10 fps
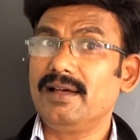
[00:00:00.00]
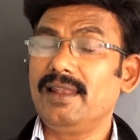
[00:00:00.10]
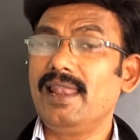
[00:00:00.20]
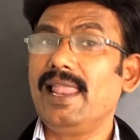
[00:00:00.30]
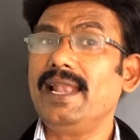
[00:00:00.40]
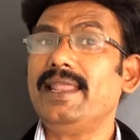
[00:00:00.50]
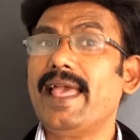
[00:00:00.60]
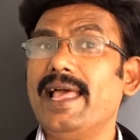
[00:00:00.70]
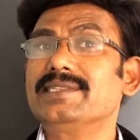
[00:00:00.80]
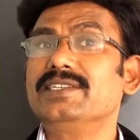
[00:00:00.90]
lead
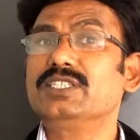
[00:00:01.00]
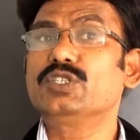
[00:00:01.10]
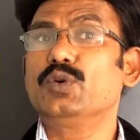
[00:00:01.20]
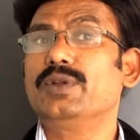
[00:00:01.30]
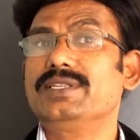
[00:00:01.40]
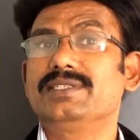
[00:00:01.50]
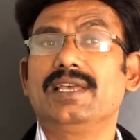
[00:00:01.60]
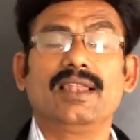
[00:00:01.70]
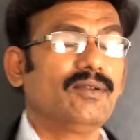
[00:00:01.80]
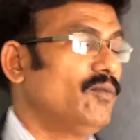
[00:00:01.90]
acid storage
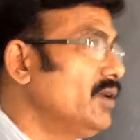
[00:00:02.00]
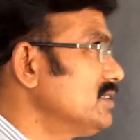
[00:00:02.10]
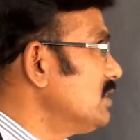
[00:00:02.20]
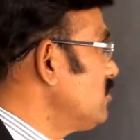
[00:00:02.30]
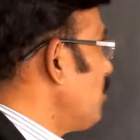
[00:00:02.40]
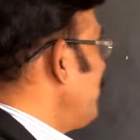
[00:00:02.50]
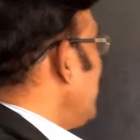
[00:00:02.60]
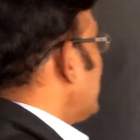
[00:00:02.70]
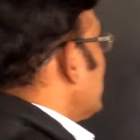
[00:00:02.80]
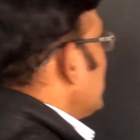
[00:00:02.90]
cell. What is the
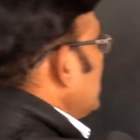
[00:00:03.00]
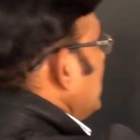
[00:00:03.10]
topic?